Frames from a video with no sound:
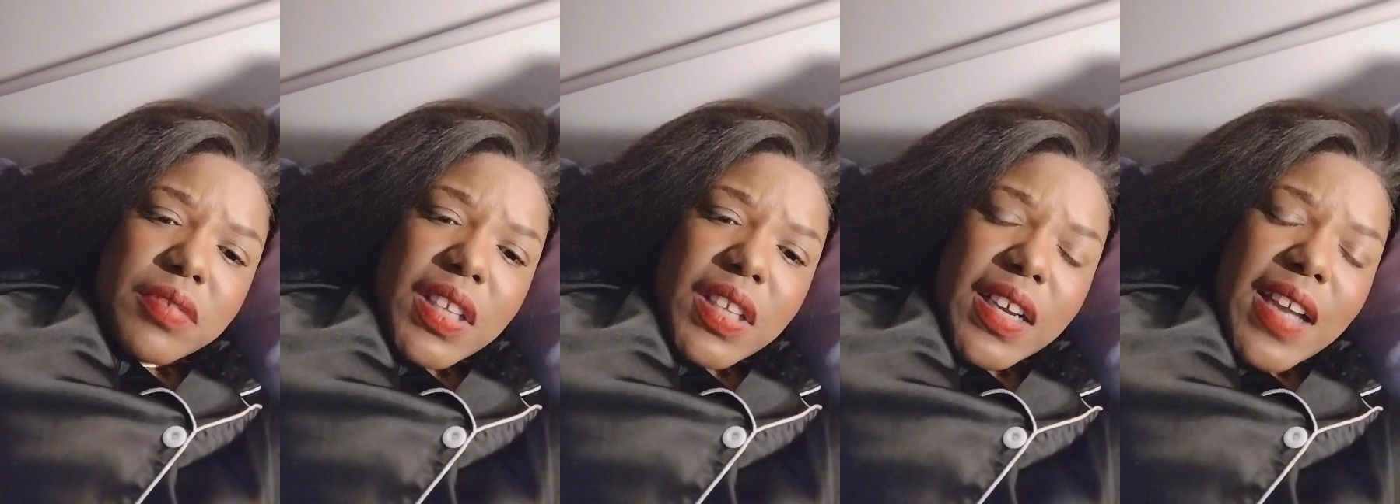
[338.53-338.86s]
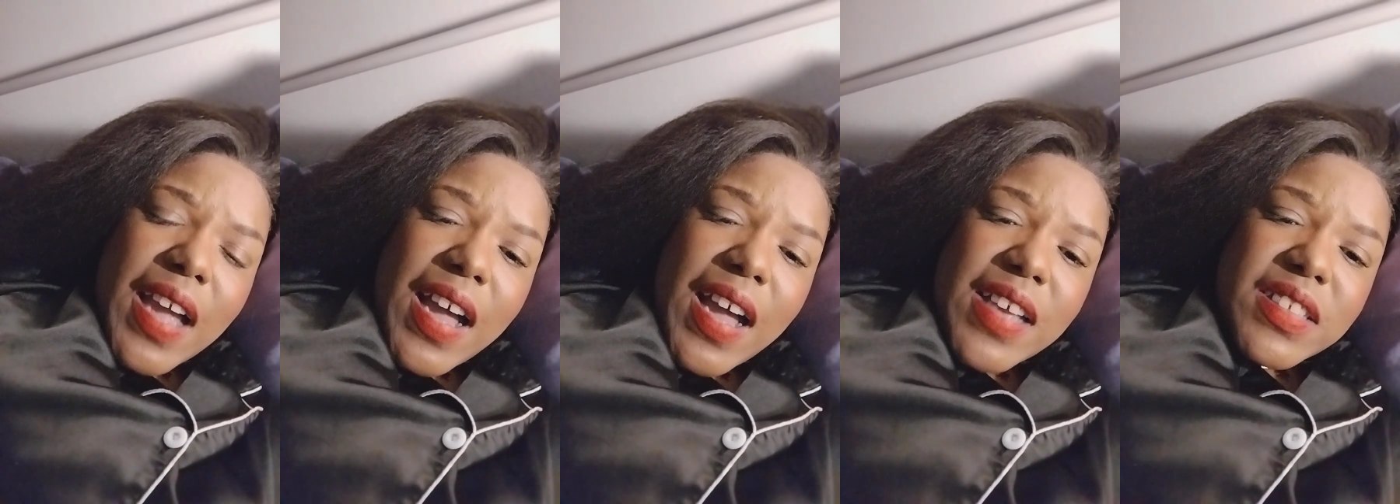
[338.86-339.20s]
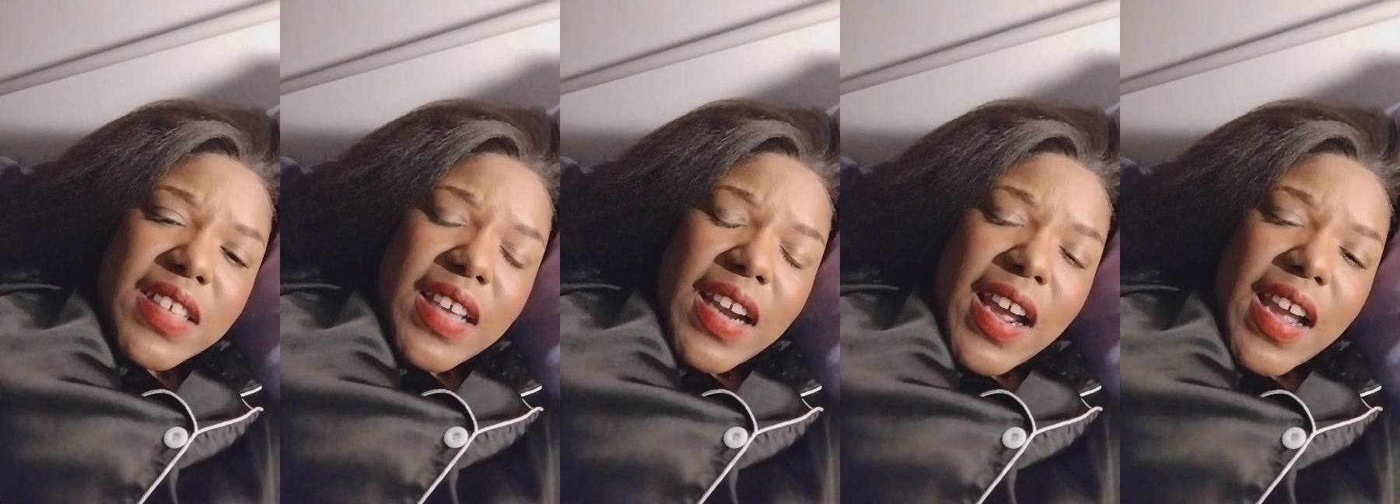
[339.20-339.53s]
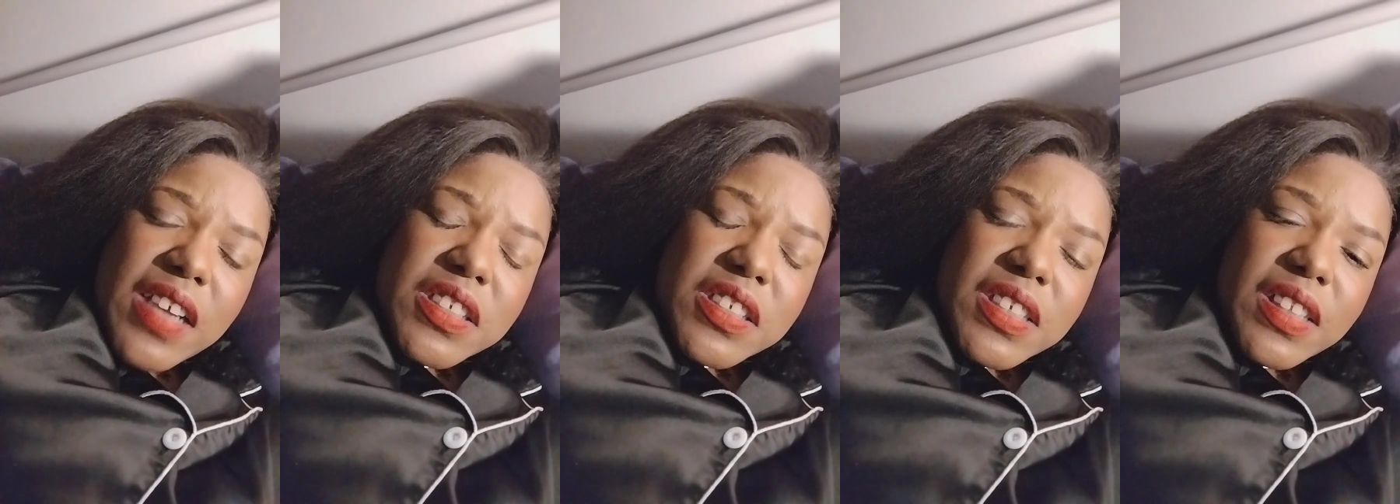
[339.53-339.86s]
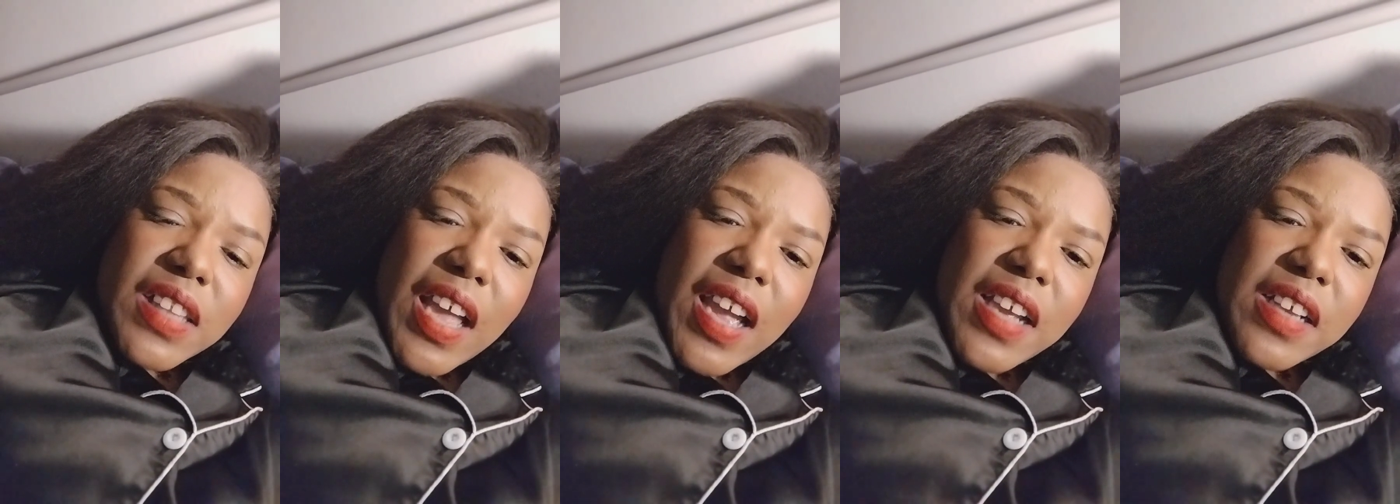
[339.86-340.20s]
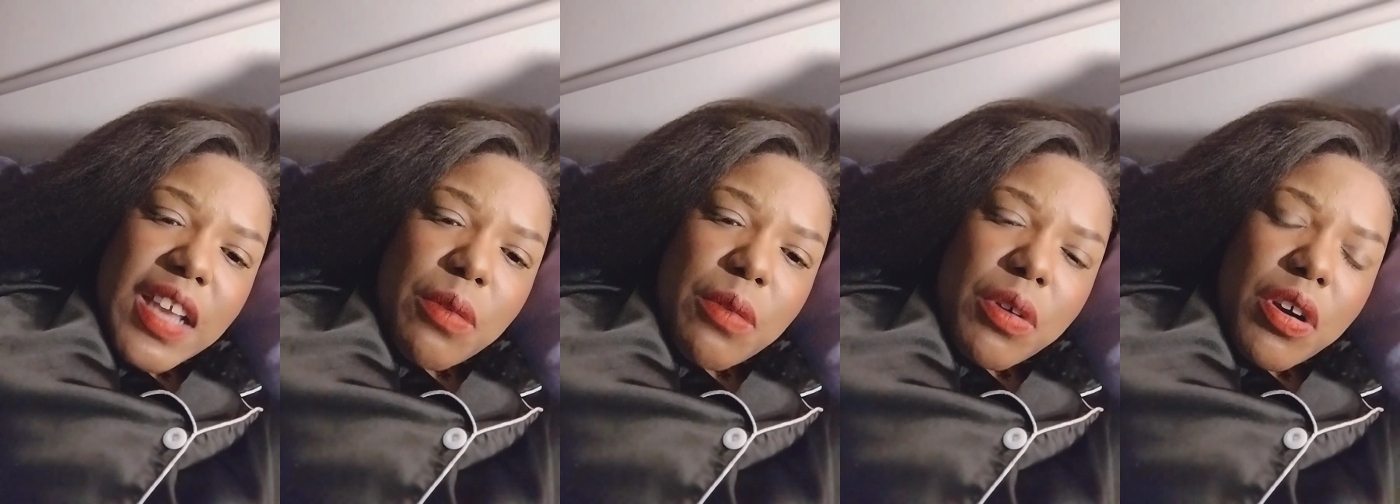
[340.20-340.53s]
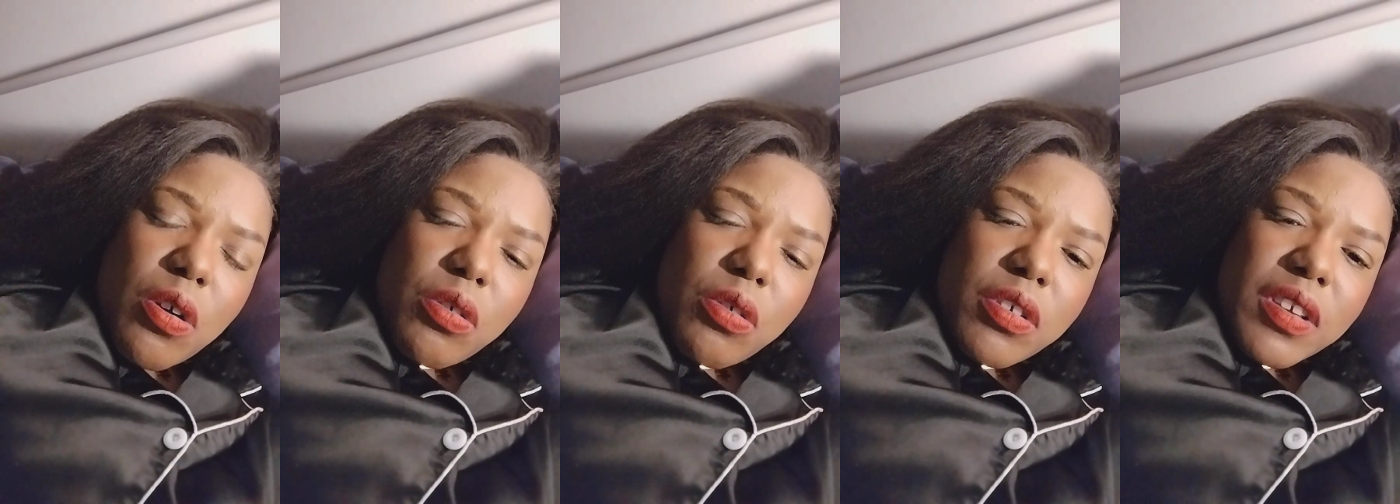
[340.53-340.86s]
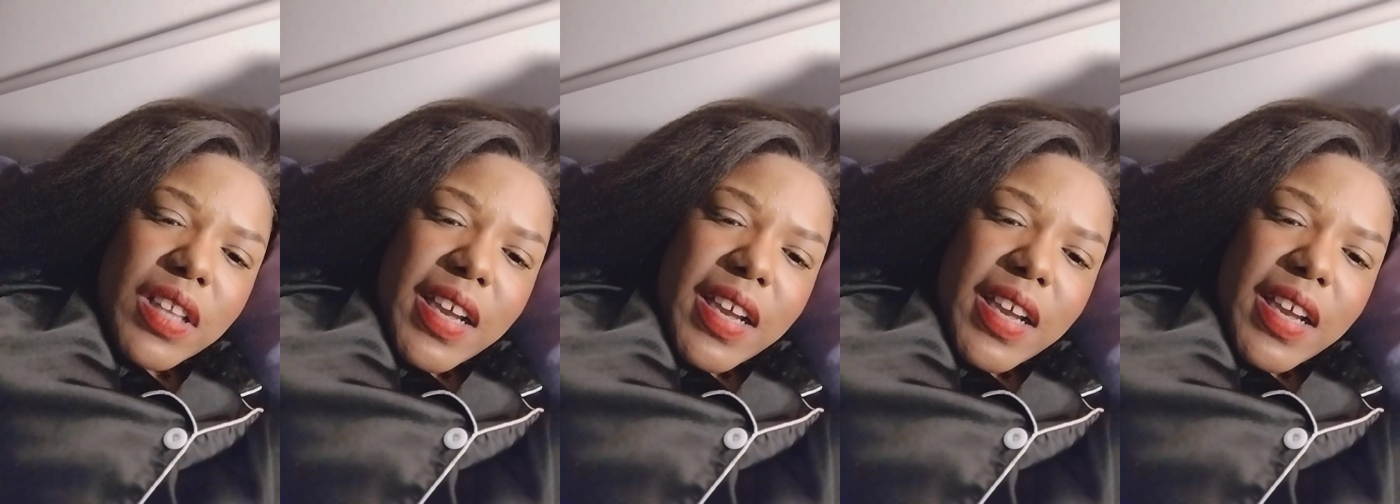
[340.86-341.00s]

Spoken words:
the guys that I actually liked that were older,